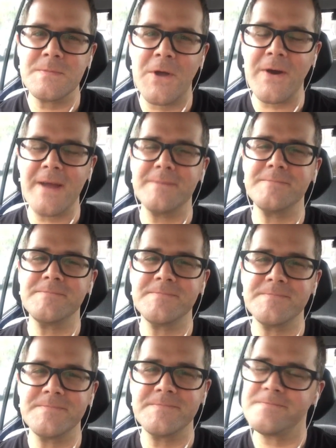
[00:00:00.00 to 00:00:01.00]
All right.
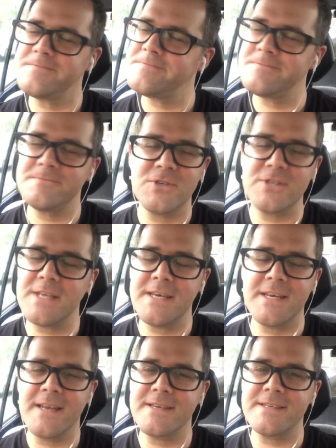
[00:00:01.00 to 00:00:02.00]
Just
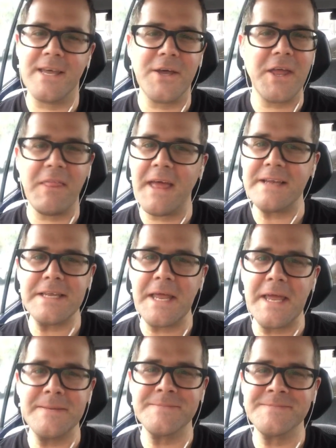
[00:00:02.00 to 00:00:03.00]
needed to tell you that
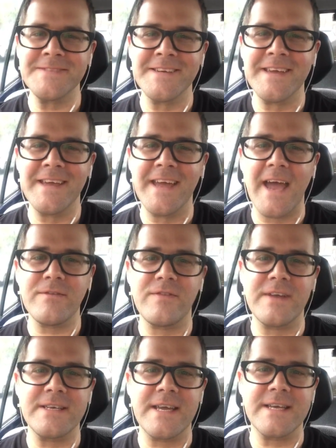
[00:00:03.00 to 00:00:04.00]
today. Have a
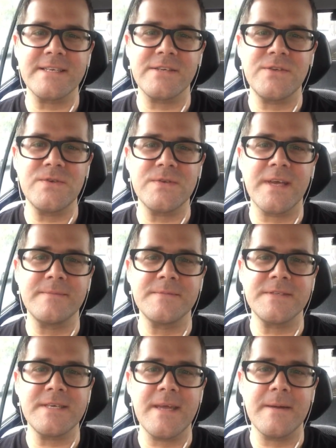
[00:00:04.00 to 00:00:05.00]
fantastic Tuesday.
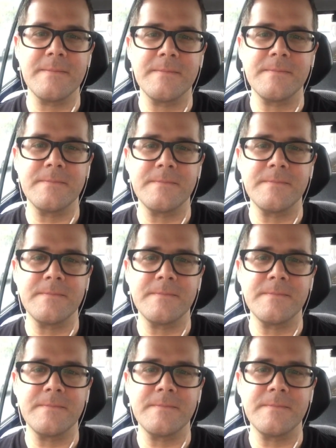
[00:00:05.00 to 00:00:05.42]
See ya.